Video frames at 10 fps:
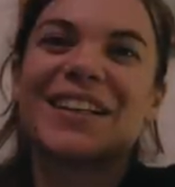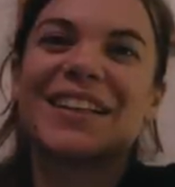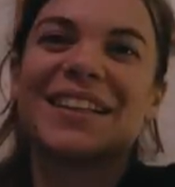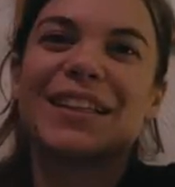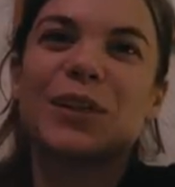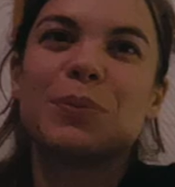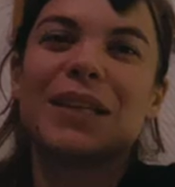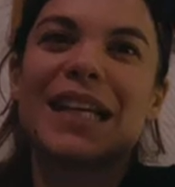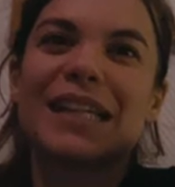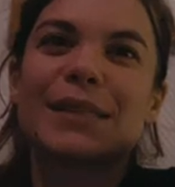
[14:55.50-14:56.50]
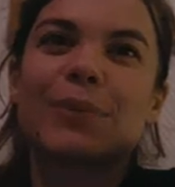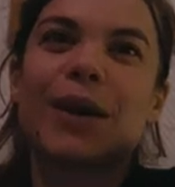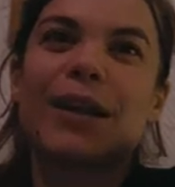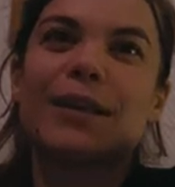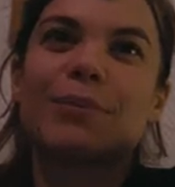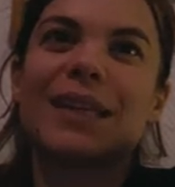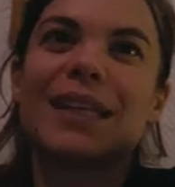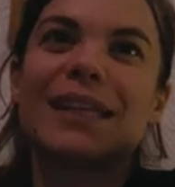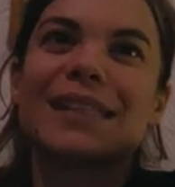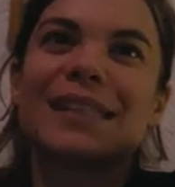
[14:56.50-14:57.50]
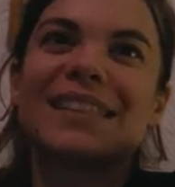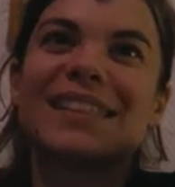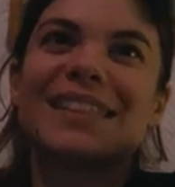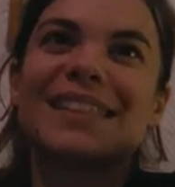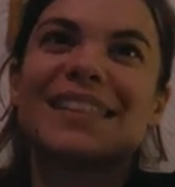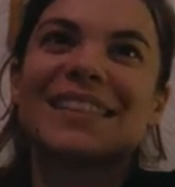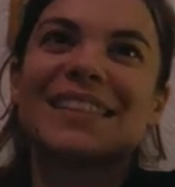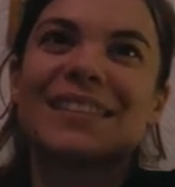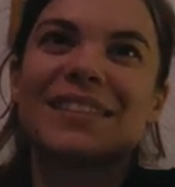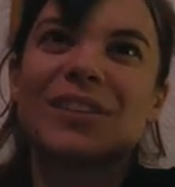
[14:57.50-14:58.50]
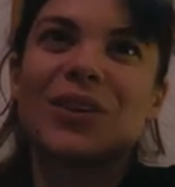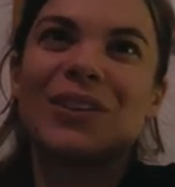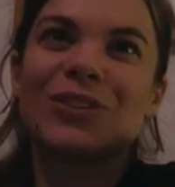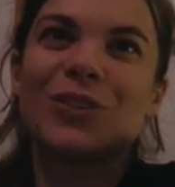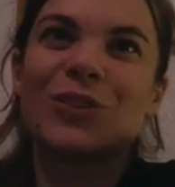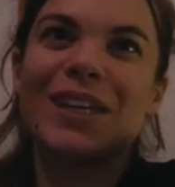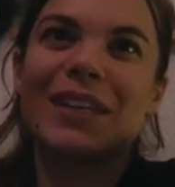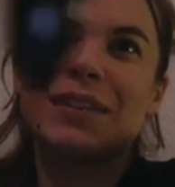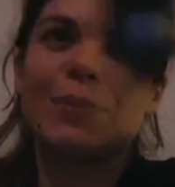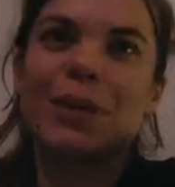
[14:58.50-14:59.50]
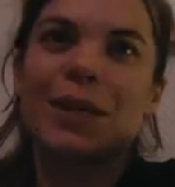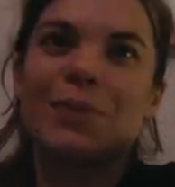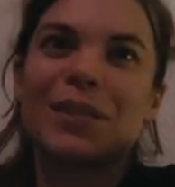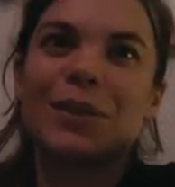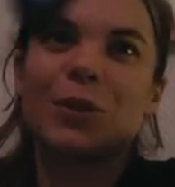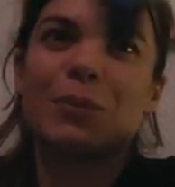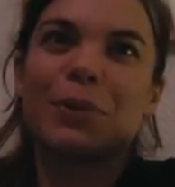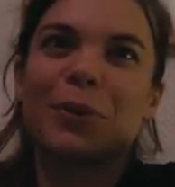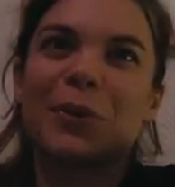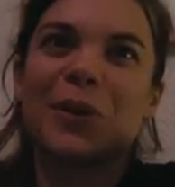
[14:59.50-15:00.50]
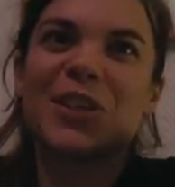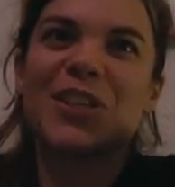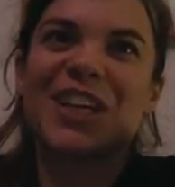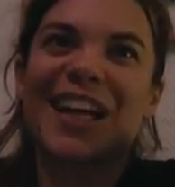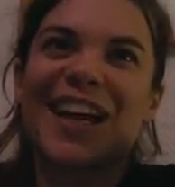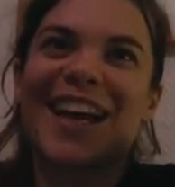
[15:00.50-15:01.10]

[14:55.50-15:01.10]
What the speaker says: A little bit less wild, please. It's going to create epilepsy in the people watching.